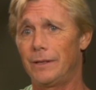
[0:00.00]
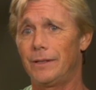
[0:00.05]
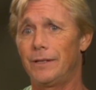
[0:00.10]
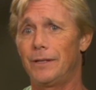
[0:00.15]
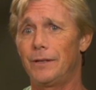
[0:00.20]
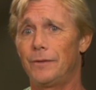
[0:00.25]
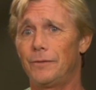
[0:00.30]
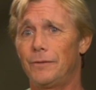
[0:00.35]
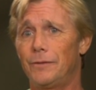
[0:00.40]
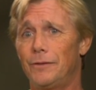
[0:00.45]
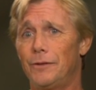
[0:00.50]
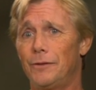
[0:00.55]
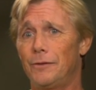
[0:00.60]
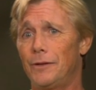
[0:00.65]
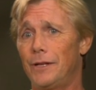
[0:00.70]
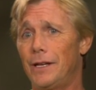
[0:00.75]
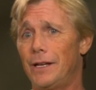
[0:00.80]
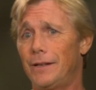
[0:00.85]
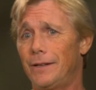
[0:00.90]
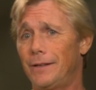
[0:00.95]
we got all kinds
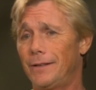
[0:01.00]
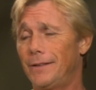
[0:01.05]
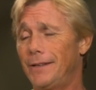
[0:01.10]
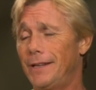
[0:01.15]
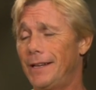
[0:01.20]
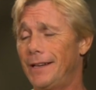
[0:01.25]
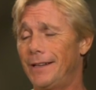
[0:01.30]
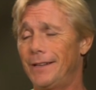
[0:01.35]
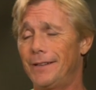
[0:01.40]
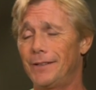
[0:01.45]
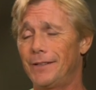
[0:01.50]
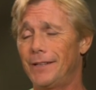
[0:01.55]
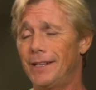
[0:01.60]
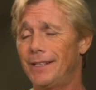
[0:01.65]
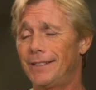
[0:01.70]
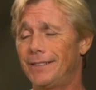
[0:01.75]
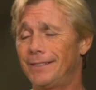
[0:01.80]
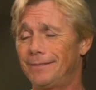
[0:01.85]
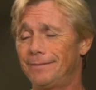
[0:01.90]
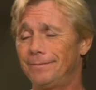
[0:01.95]
of snakes. Yeah, we got
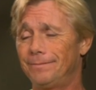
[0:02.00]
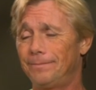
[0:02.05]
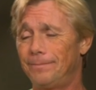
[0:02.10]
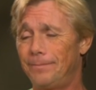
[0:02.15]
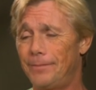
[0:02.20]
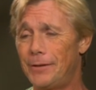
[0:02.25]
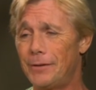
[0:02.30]
snakes everywhere.